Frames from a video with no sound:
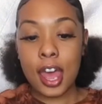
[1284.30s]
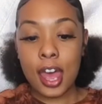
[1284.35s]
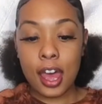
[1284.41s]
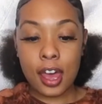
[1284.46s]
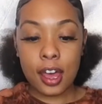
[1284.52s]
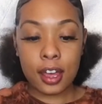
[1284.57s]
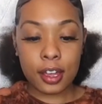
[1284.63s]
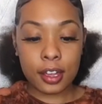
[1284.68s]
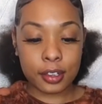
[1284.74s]

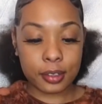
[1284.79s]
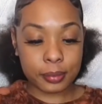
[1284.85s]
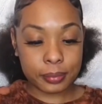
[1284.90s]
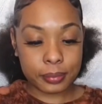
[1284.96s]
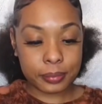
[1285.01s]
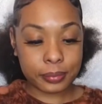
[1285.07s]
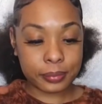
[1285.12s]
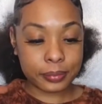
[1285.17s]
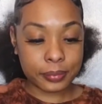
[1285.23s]

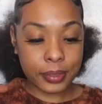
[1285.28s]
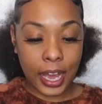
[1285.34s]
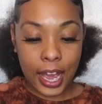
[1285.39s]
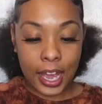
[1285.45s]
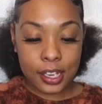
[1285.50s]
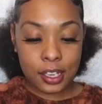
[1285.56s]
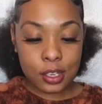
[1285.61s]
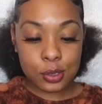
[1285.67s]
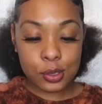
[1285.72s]

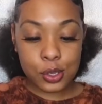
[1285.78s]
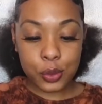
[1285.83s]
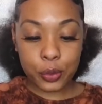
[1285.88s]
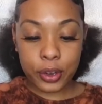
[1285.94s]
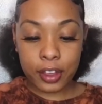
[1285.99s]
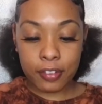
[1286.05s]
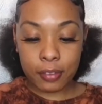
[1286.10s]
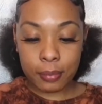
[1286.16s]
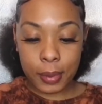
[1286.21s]
I used
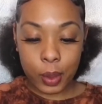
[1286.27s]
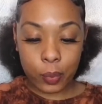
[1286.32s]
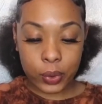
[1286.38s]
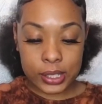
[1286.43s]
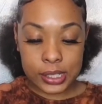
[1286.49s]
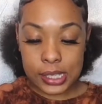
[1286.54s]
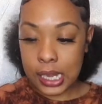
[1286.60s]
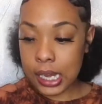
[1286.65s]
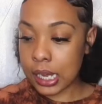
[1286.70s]
3 of them at
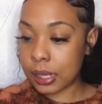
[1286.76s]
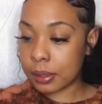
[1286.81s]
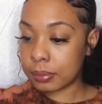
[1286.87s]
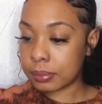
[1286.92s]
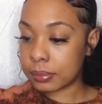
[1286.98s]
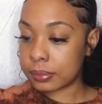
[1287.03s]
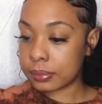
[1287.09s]
one time